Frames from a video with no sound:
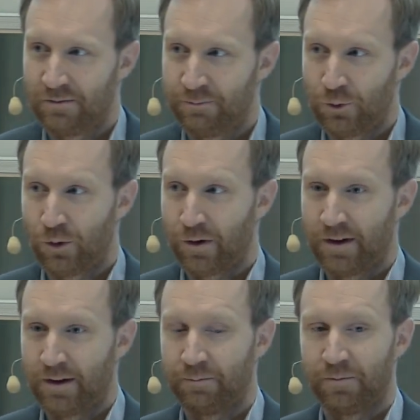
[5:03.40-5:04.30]

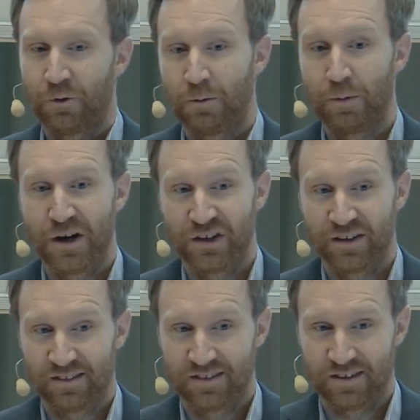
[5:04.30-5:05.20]
for the
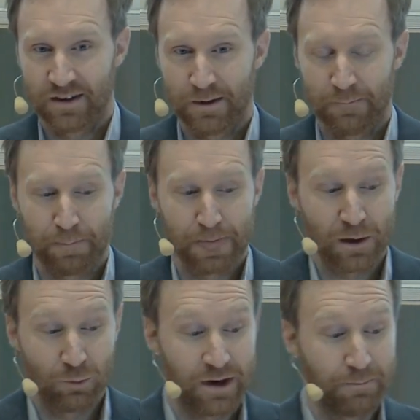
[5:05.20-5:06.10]
patients
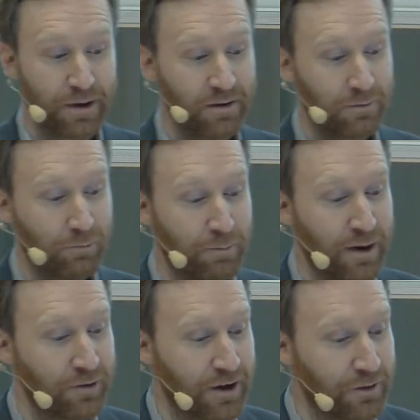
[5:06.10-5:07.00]
with
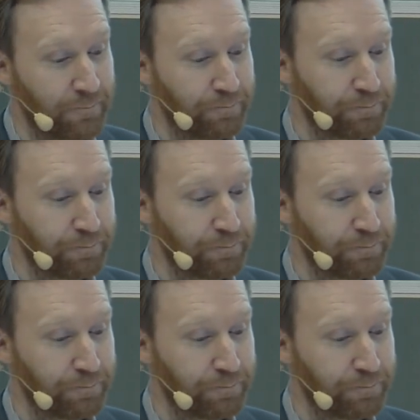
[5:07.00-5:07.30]
Paindrainer.